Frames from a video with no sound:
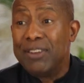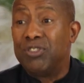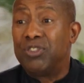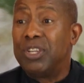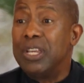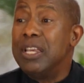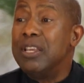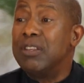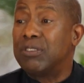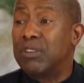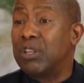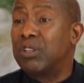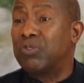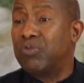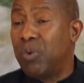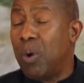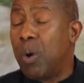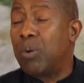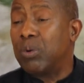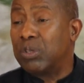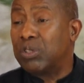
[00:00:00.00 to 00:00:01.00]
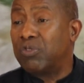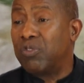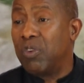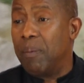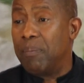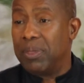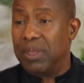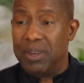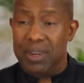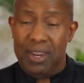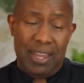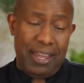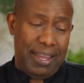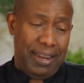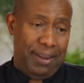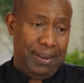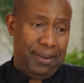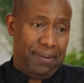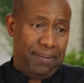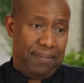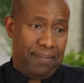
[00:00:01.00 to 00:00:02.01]
Jesus rose from the
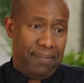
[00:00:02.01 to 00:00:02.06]
dead.